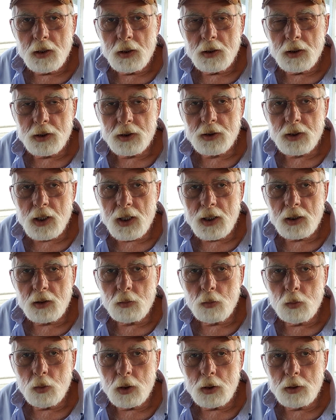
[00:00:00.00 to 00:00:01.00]
This
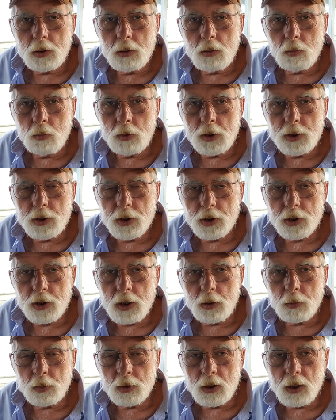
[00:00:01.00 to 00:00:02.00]
thing
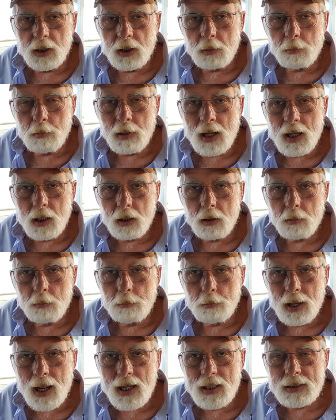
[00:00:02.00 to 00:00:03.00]
it would leak back
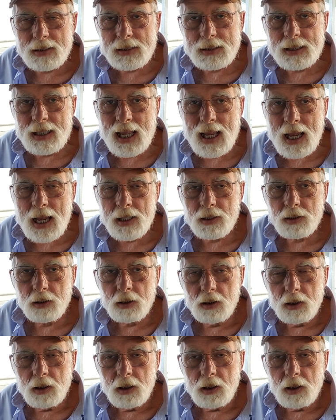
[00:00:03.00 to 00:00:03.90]
past that.